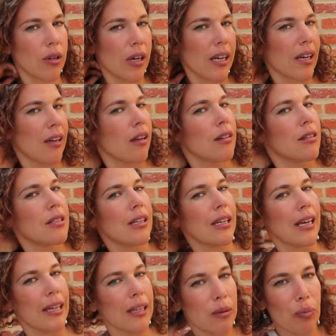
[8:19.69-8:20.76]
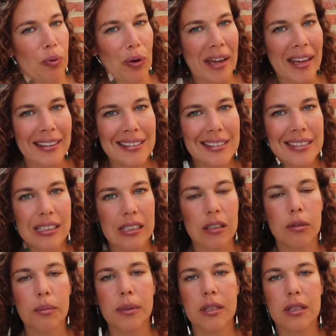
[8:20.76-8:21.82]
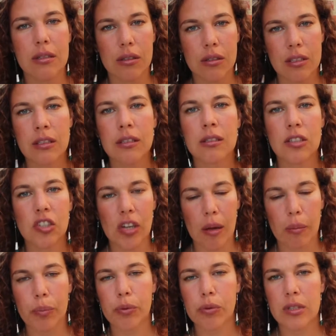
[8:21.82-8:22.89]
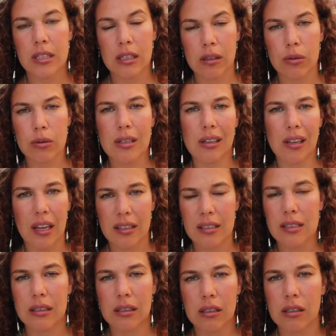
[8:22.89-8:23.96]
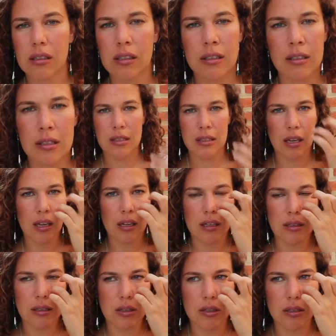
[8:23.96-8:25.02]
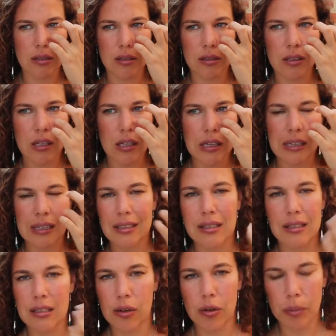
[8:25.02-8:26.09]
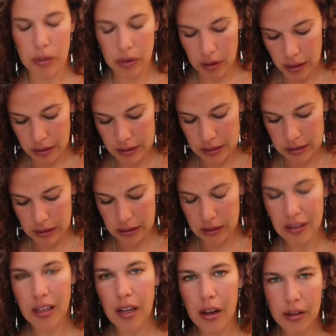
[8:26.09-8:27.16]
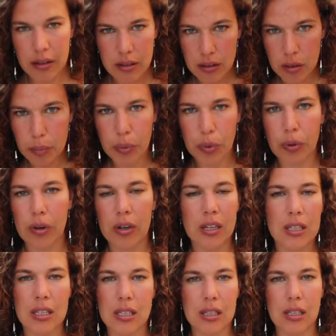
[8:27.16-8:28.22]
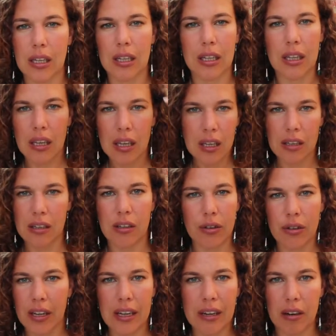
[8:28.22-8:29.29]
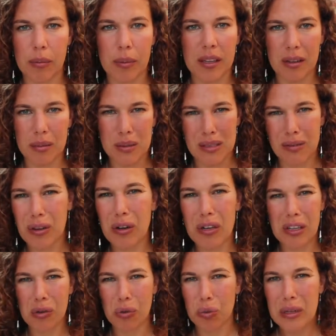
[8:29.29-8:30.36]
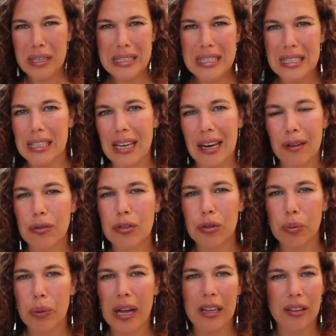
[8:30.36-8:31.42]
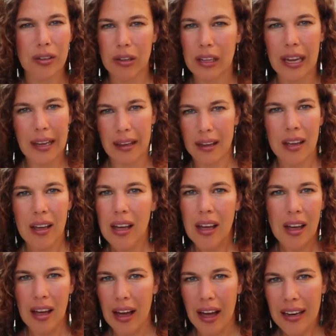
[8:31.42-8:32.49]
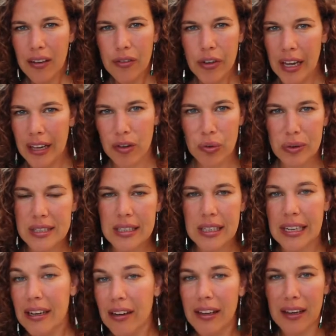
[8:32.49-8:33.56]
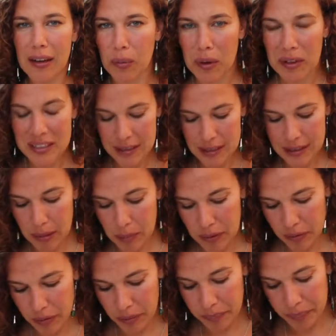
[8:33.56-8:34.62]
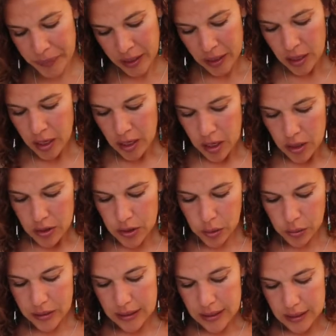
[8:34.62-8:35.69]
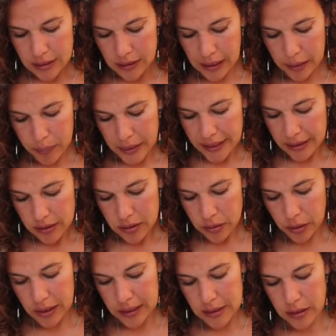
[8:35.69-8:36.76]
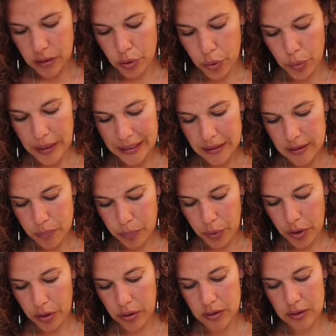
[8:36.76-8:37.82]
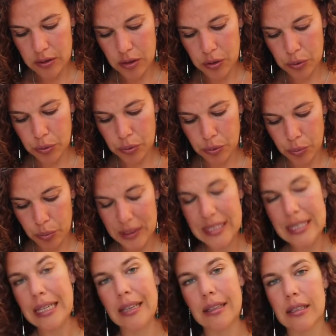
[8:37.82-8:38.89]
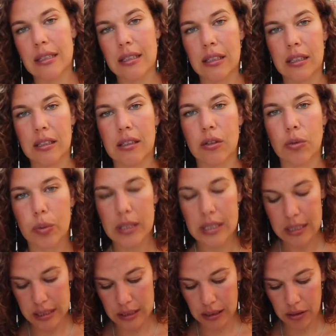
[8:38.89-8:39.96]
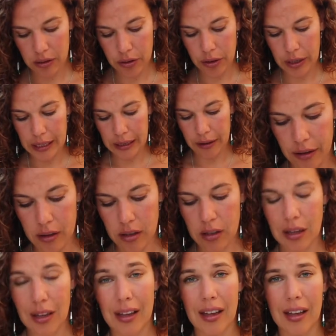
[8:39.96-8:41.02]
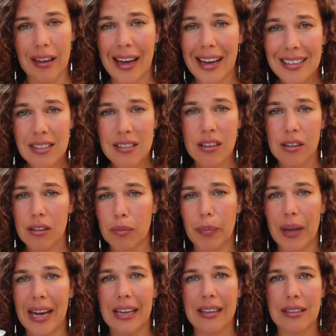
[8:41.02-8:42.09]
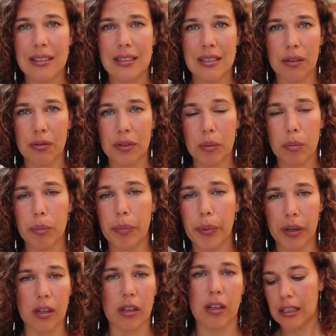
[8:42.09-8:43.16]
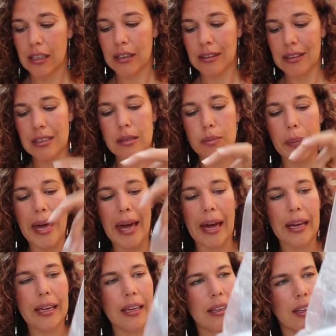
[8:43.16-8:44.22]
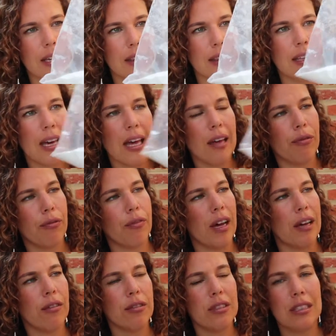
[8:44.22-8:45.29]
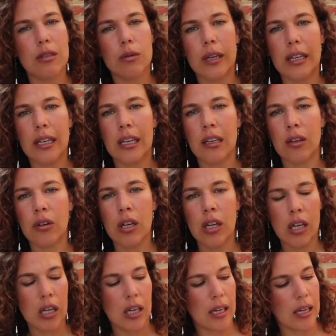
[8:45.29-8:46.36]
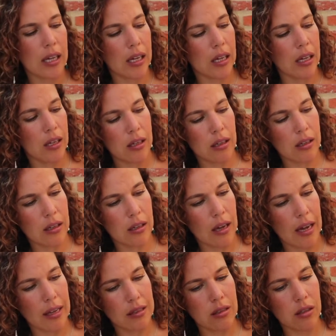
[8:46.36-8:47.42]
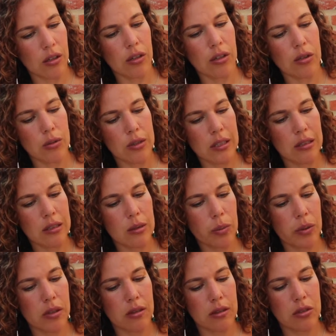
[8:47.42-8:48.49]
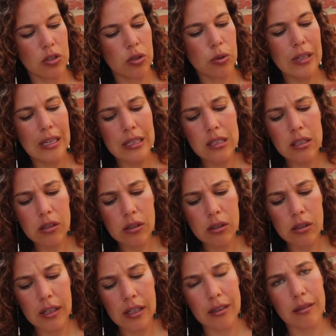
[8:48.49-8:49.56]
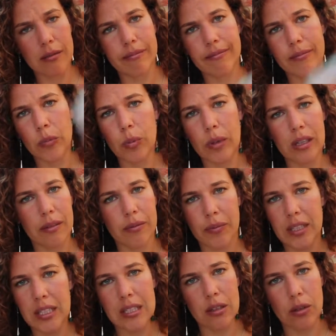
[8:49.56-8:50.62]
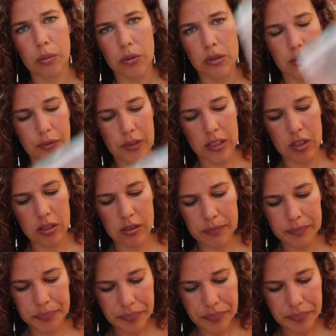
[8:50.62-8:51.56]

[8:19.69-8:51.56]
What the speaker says: I cannot say any brands here, but certain shampoos, they use a lot of silicones, and it's terrible. Honestly, it clogs your pores, like your hair becomes very greasy after a while, and you're like, I never had greasy hair, like where is this coming from? So this, like, baking soda is a great product to reset the grease in your hair. And I started buying this stuff in bulk. This bag, like I think I have 5 of these right now, and I started using this one 2 days ago, and well, it's almost finished.